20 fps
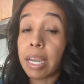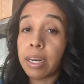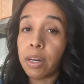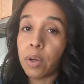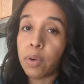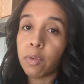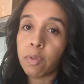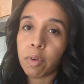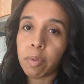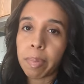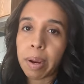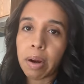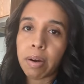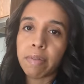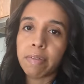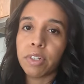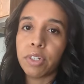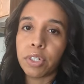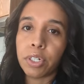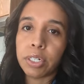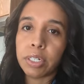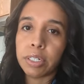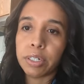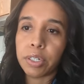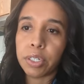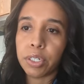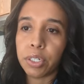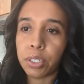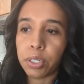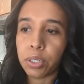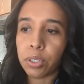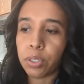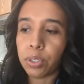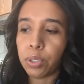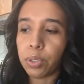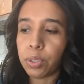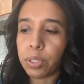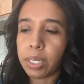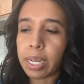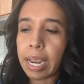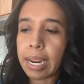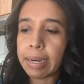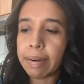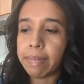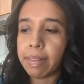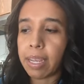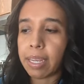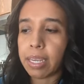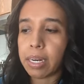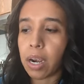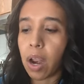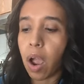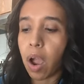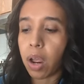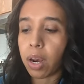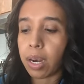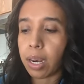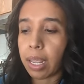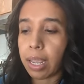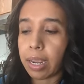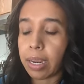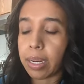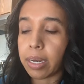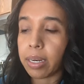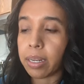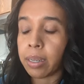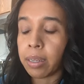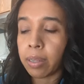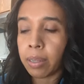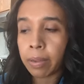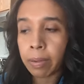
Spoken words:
I know for power of attorneys, you could just use kind of like an online